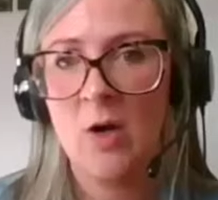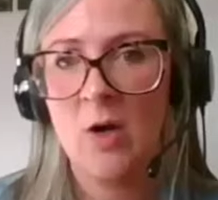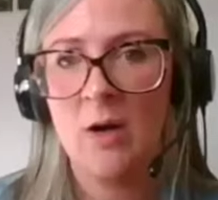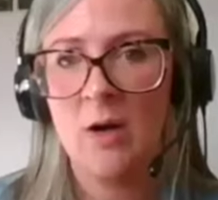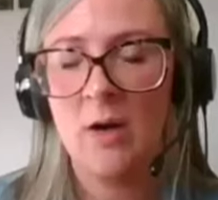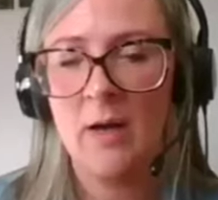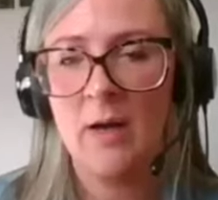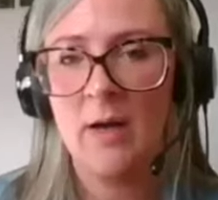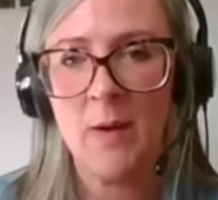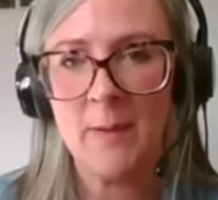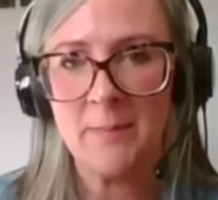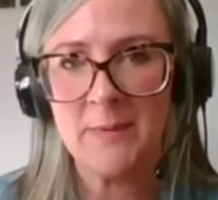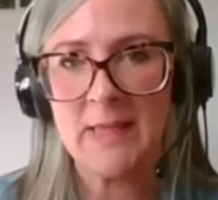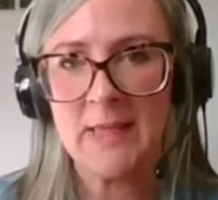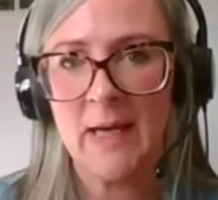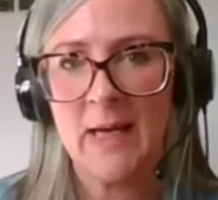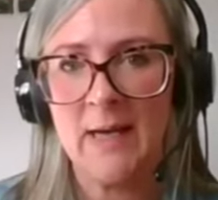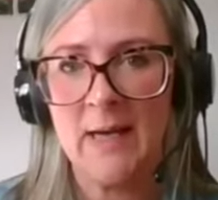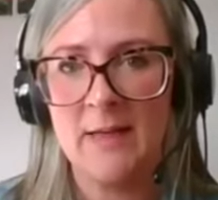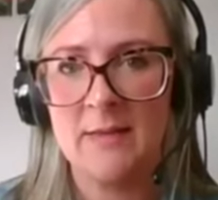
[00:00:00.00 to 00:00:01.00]
got a
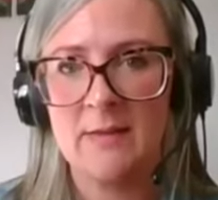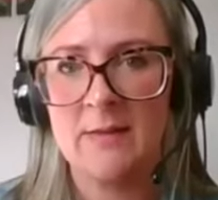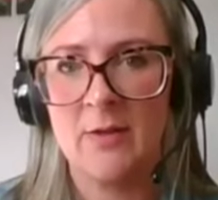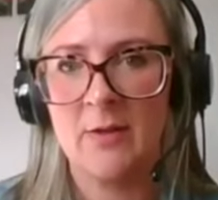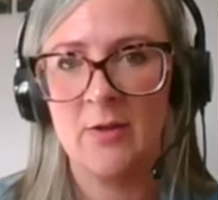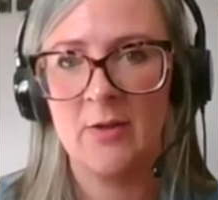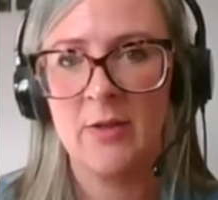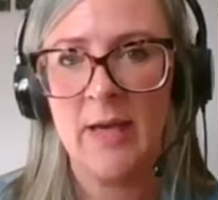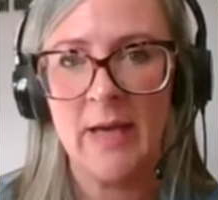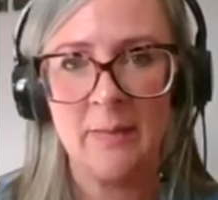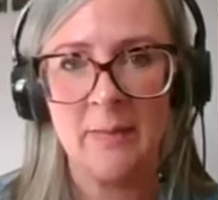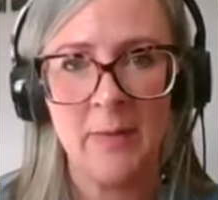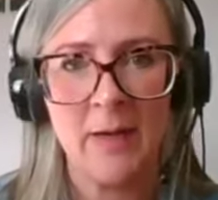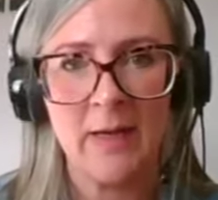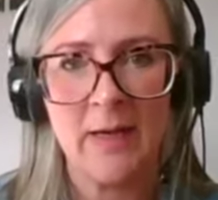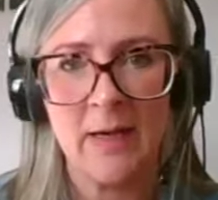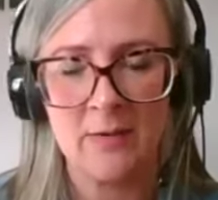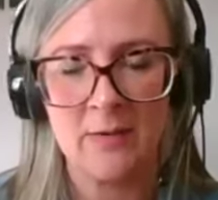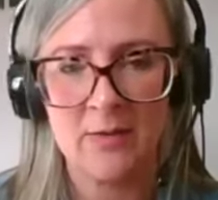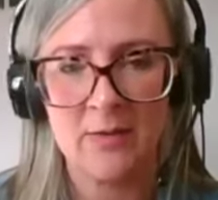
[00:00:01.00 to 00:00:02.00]
website, so
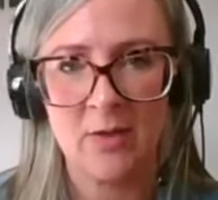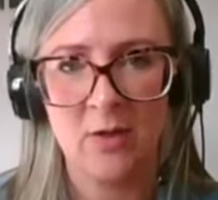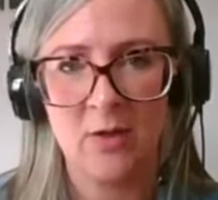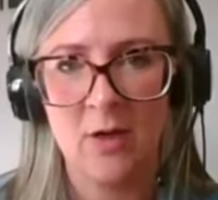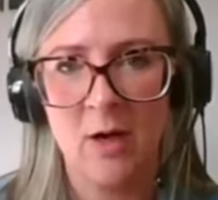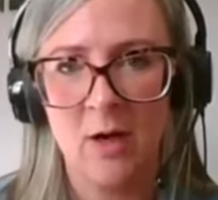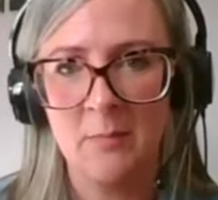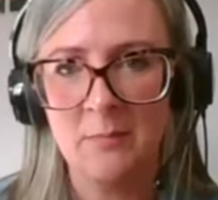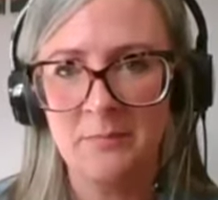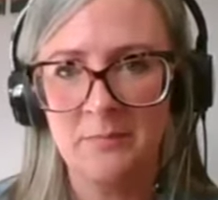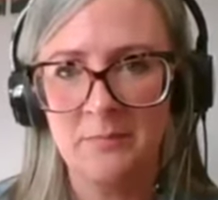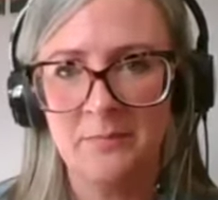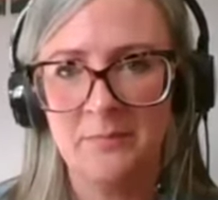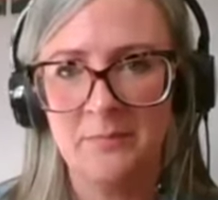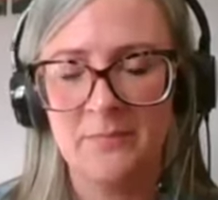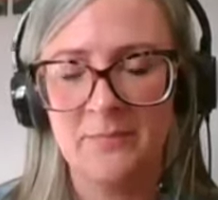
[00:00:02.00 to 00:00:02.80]
kaybackhouse.com.